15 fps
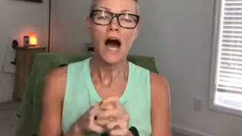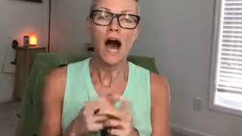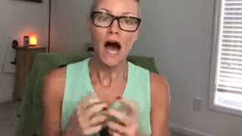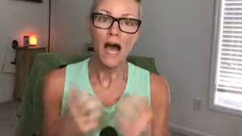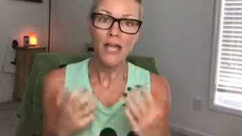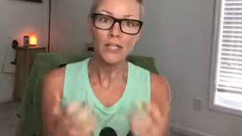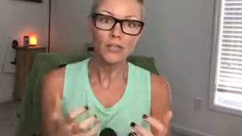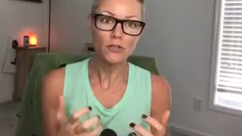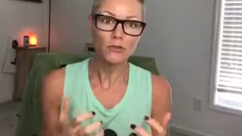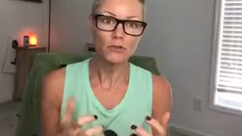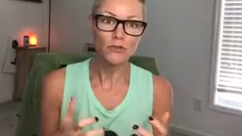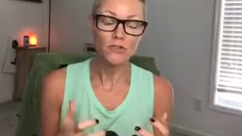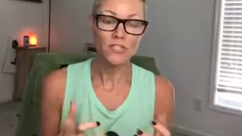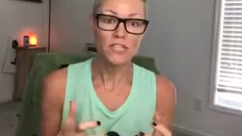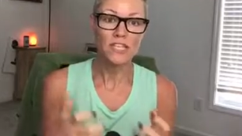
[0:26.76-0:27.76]
I
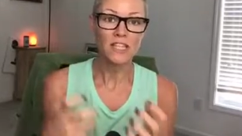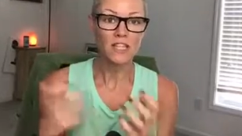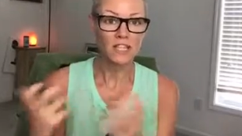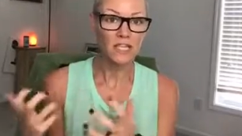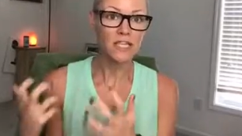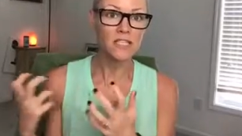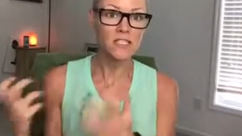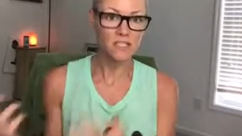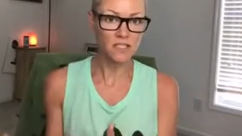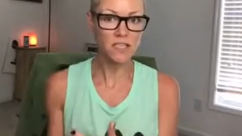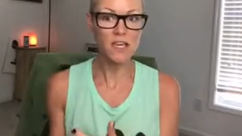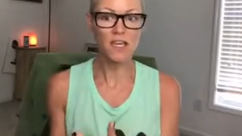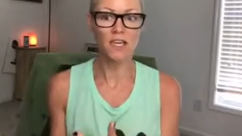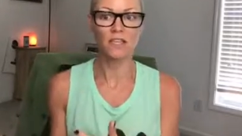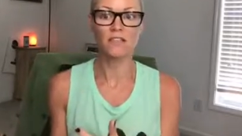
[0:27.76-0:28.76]
used these
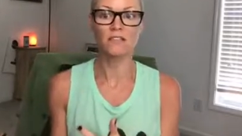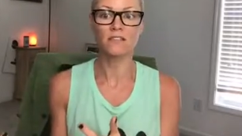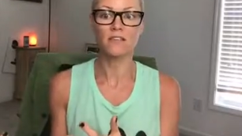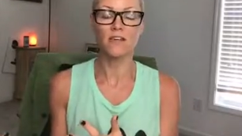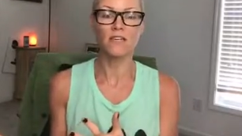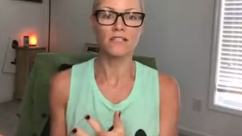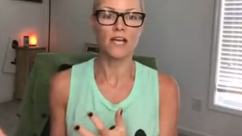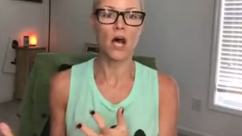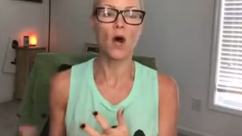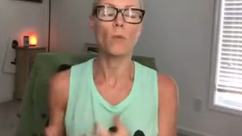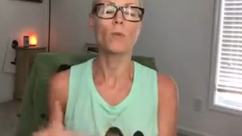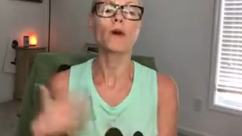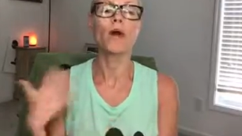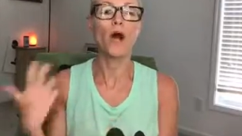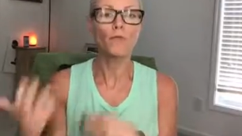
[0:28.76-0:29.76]
things to
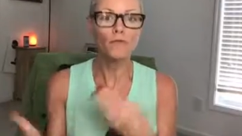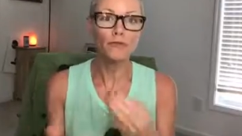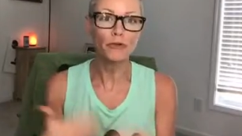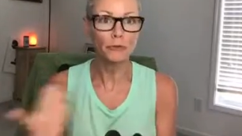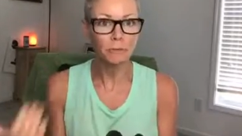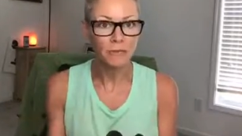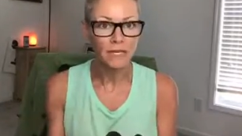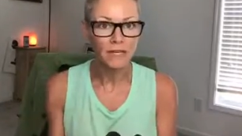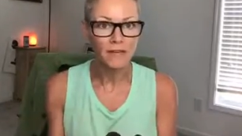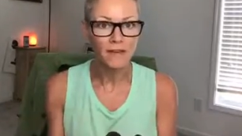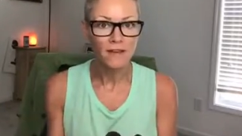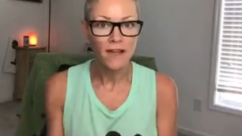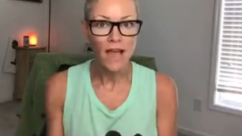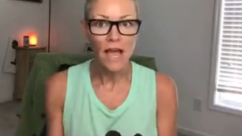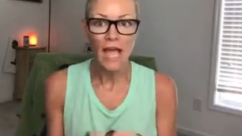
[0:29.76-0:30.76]
help comfort
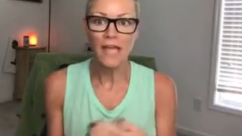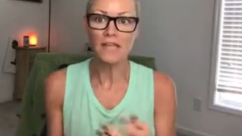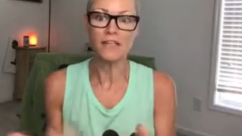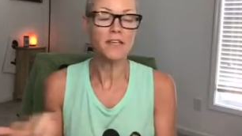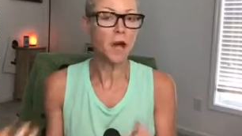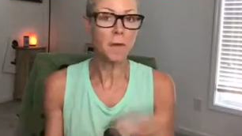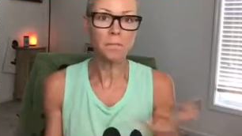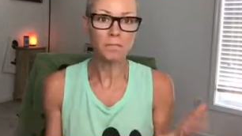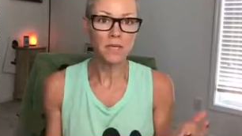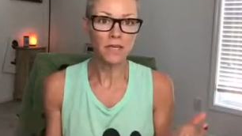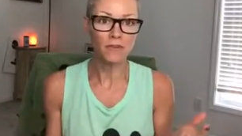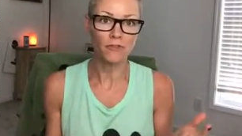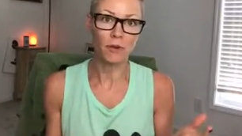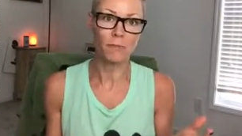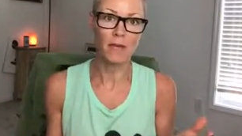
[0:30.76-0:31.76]
me and numb me
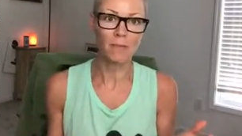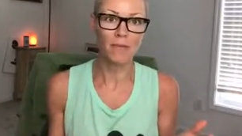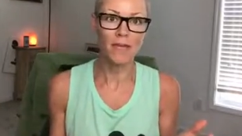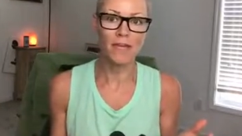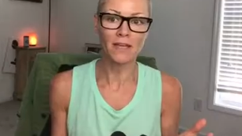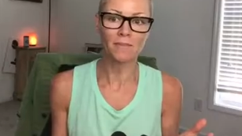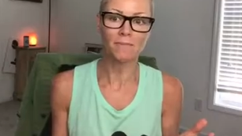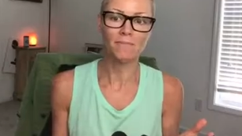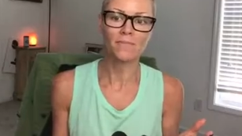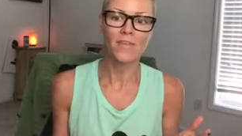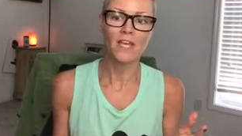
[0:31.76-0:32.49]
from my pain.